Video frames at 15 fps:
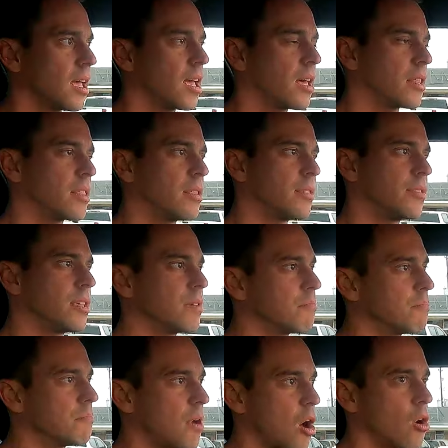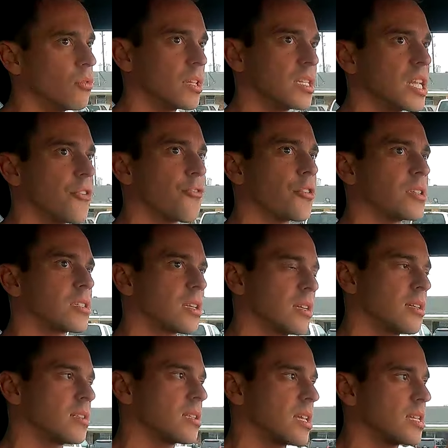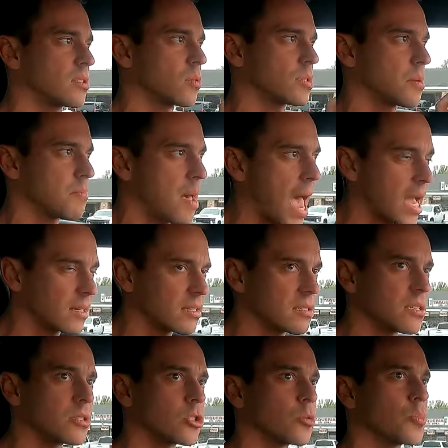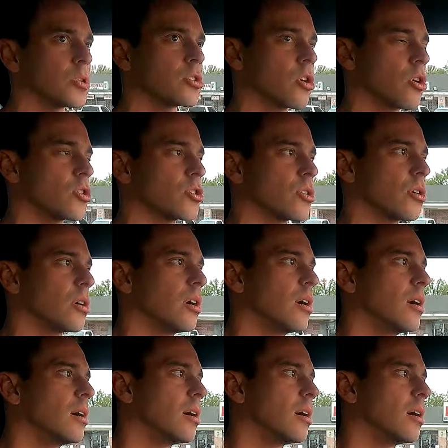and the only difference is his was a Magnuson supercharger